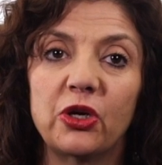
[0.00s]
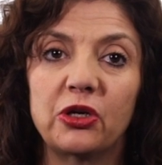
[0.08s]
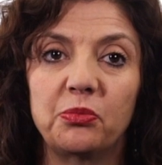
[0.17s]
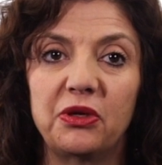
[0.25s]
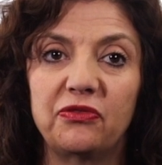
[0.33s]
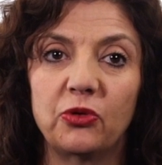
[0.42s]

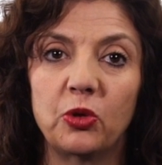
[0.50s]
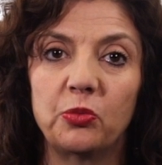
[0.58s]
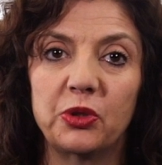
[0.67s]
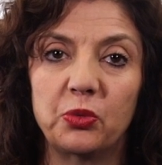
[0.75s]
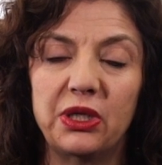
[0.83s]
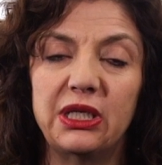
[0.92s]
heard before,
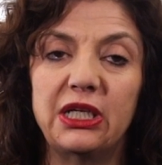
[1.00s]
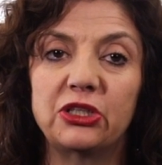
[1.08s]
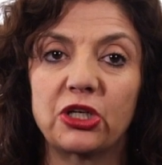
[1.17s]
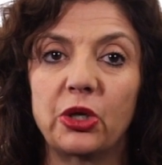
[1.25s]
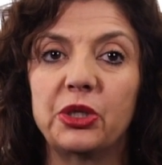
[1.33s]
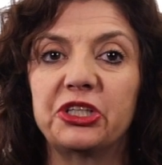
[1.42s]
but we need to
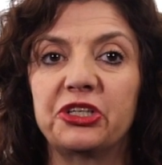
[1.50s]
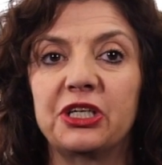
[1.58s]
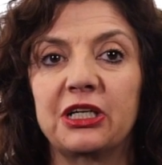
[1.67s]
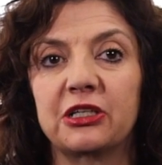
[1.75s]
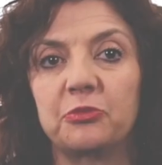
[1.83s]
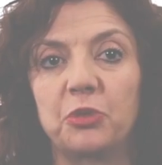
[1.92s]
go into in a
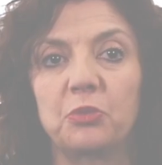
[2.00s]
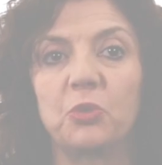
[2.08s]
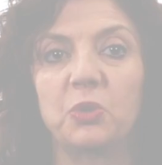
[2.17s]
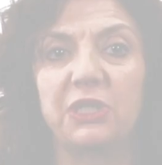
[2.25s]
little bit more